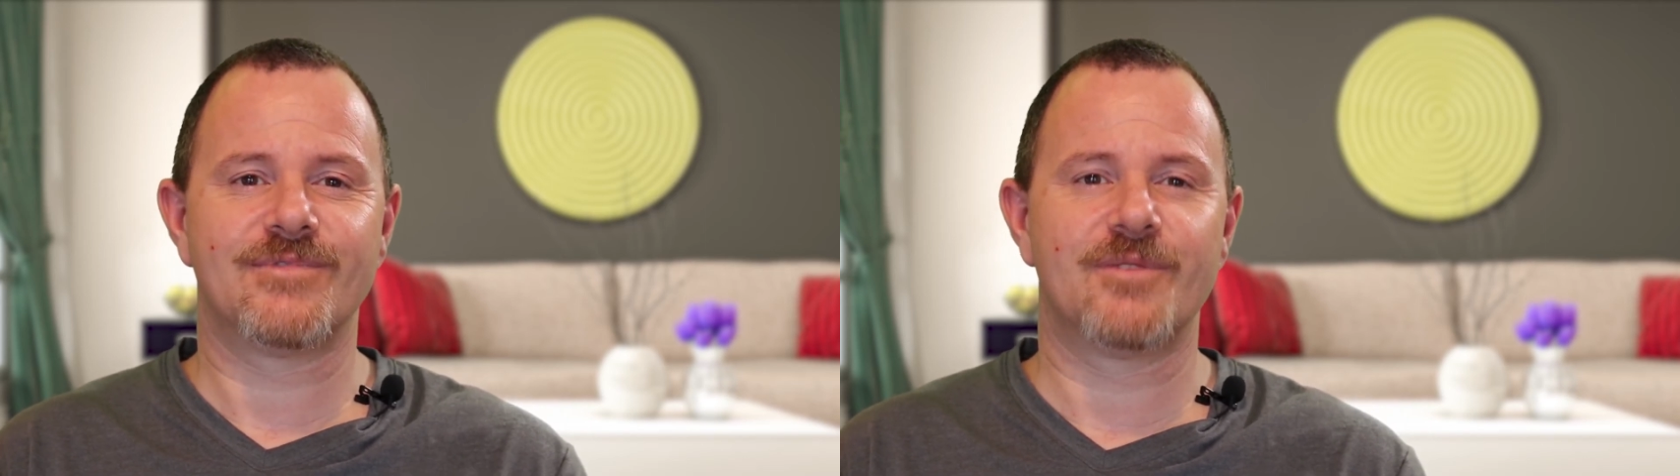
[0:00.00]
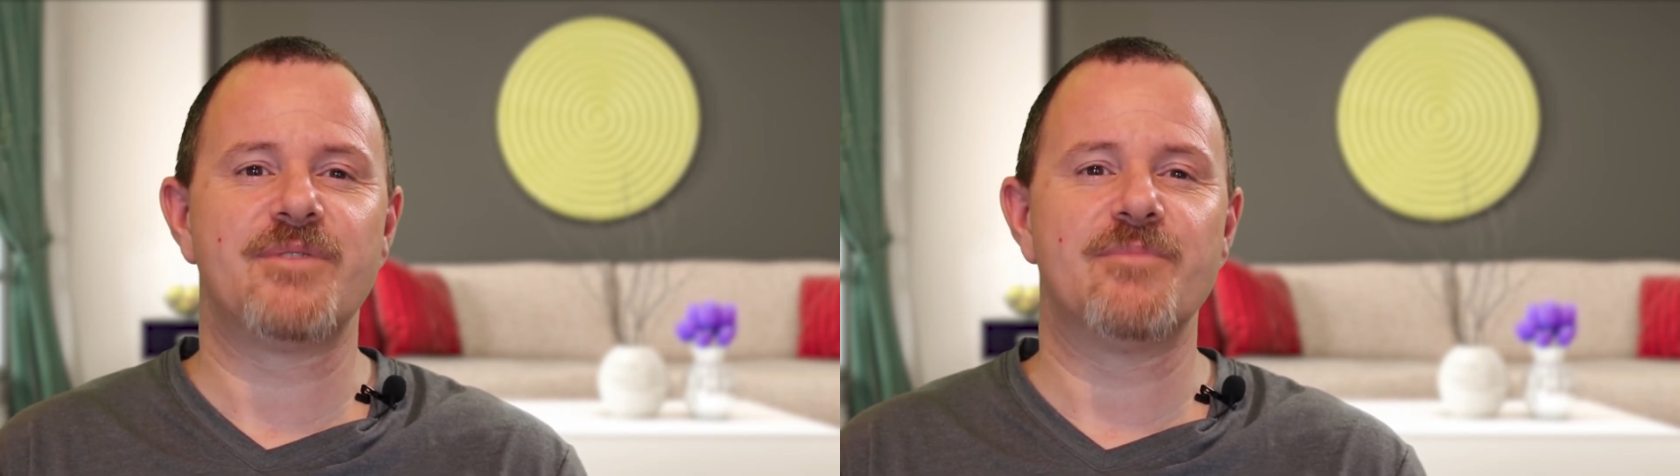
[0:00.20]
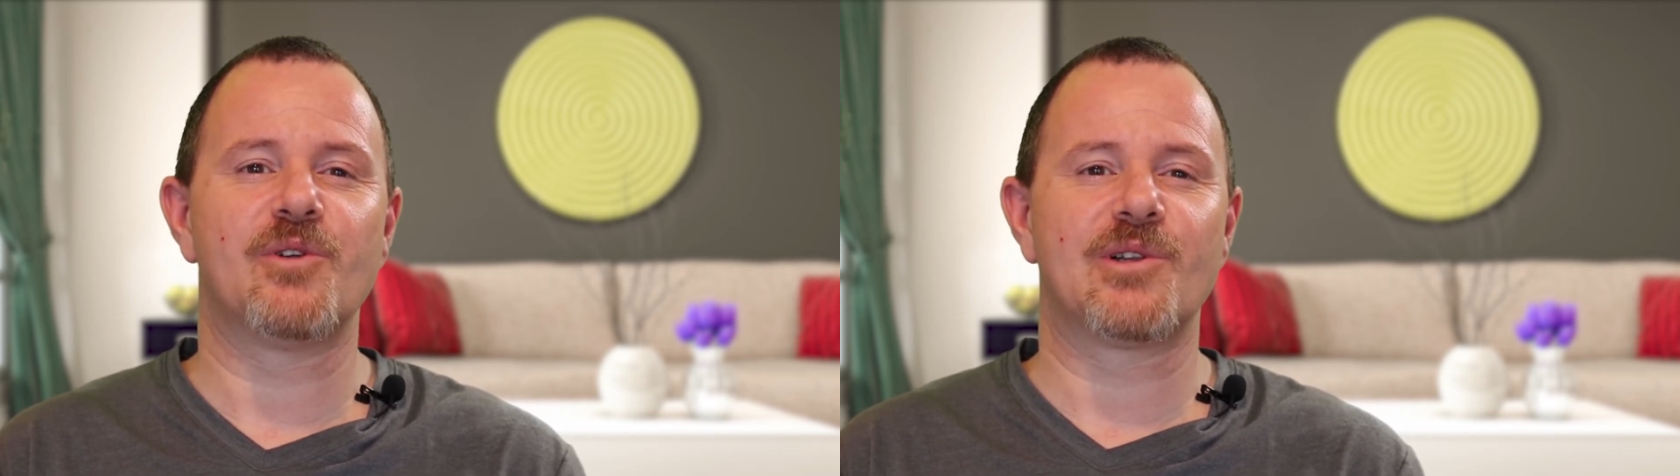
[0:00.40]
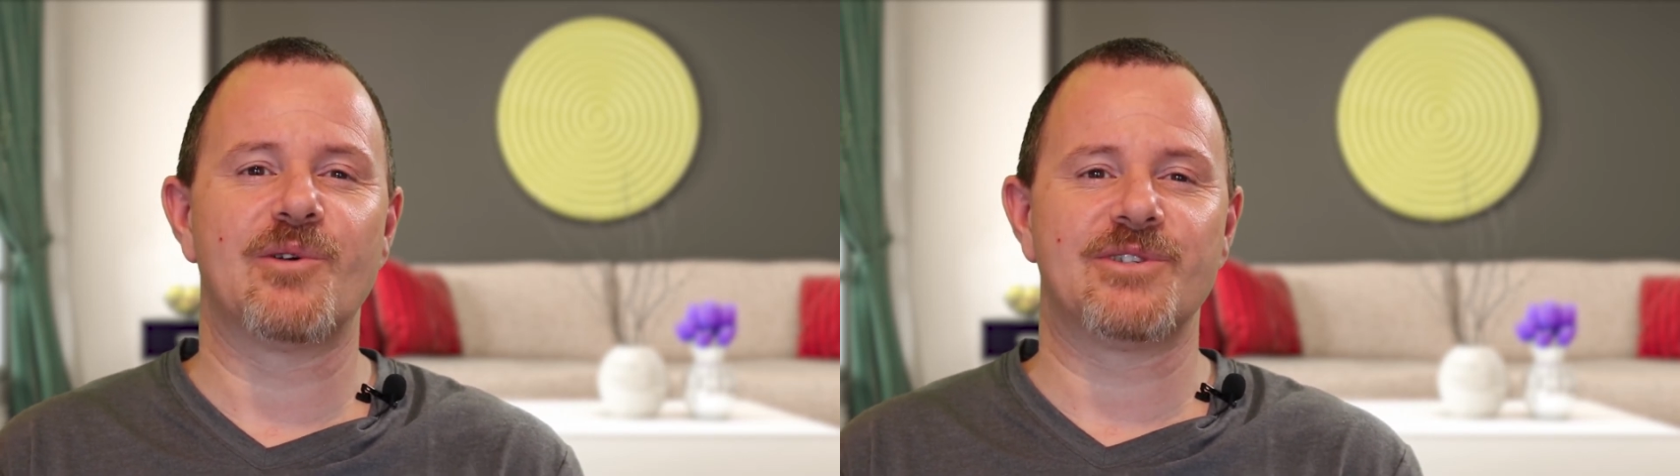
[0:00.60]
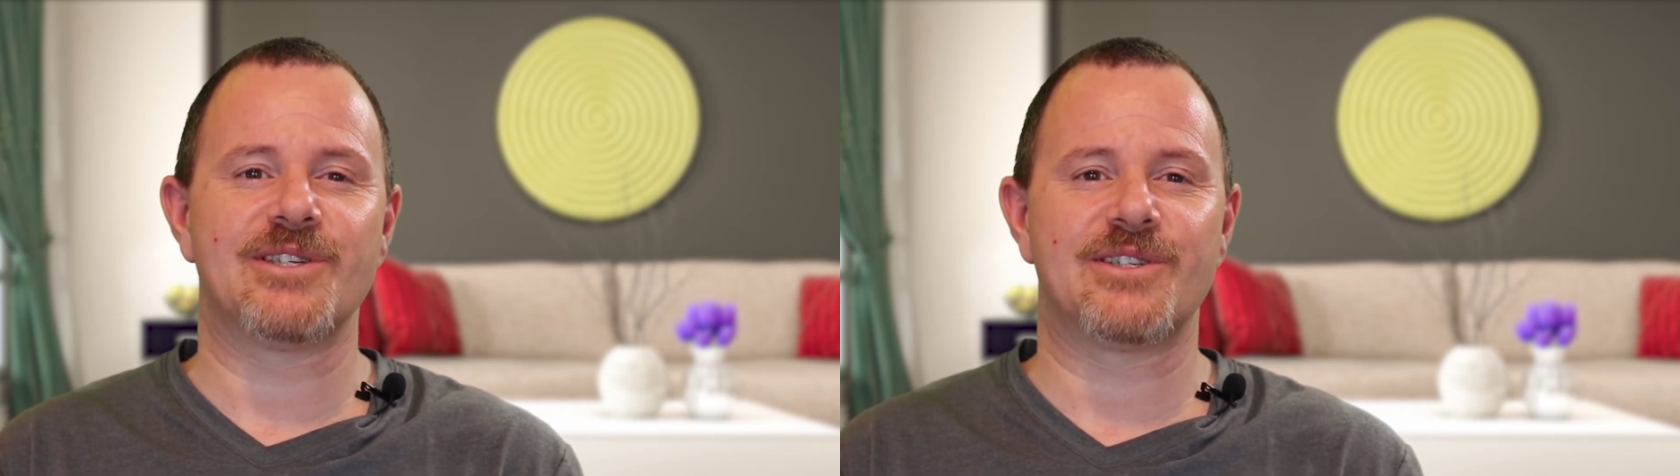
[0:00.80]
the people
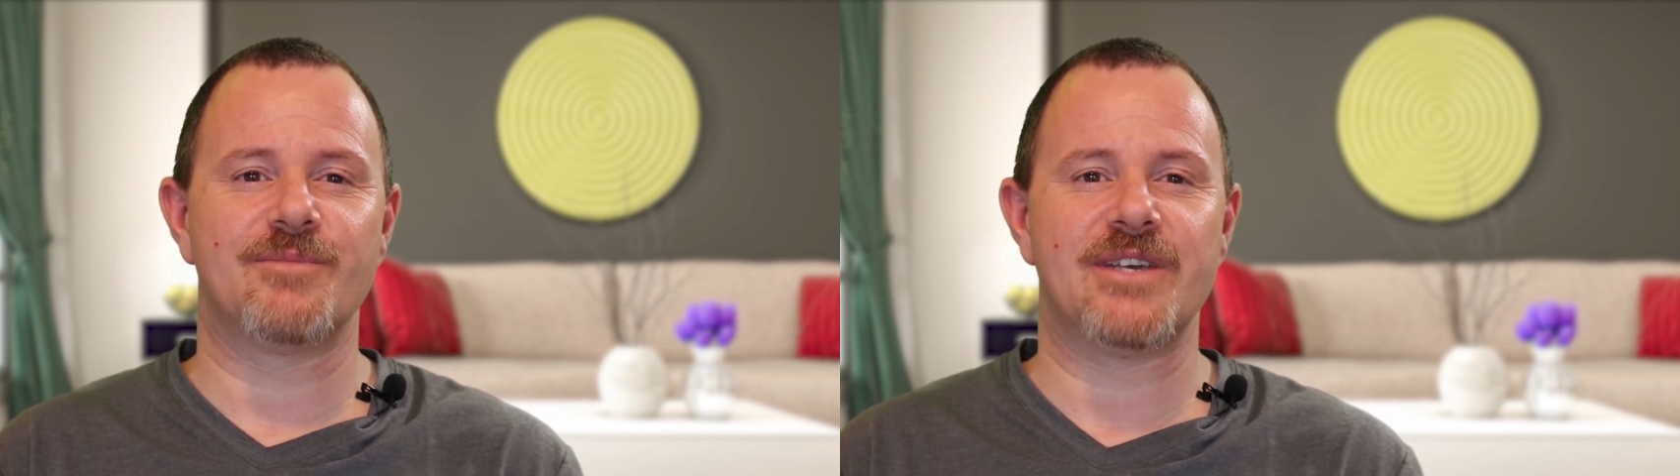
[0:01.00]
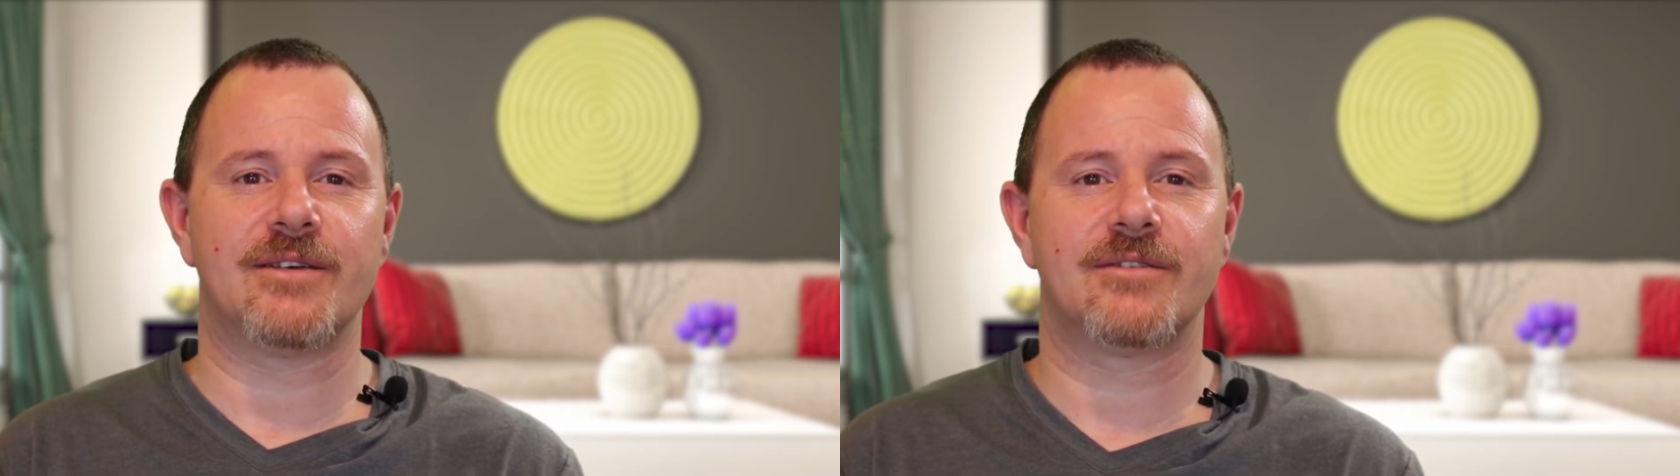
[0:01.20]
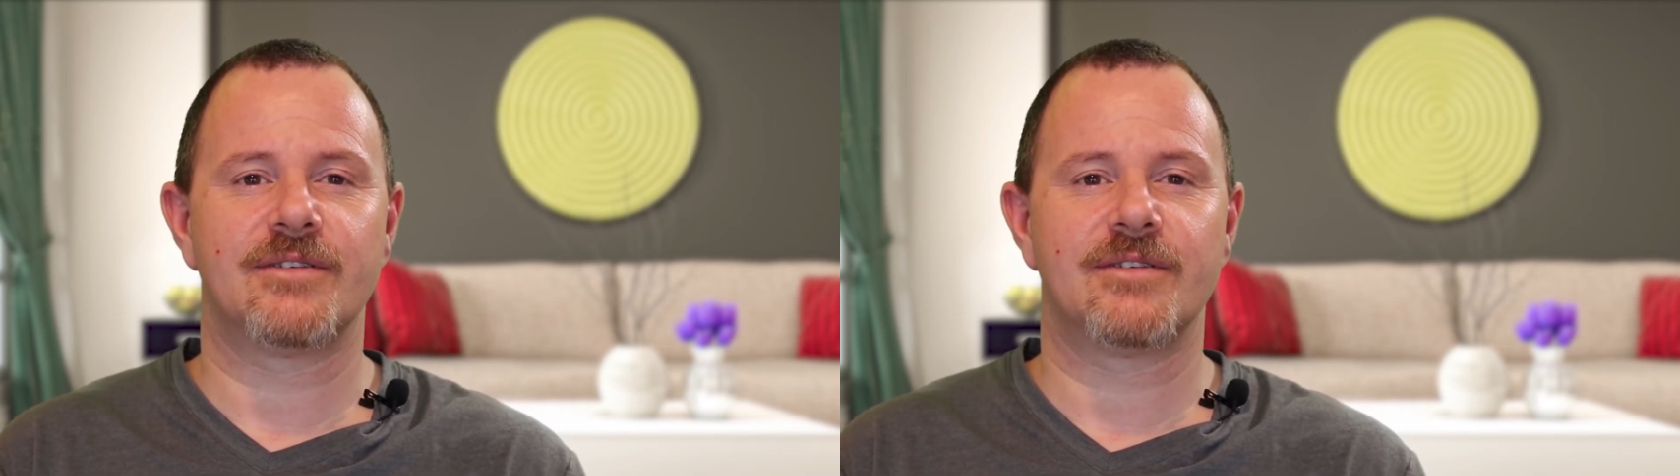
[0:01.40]
closest to me.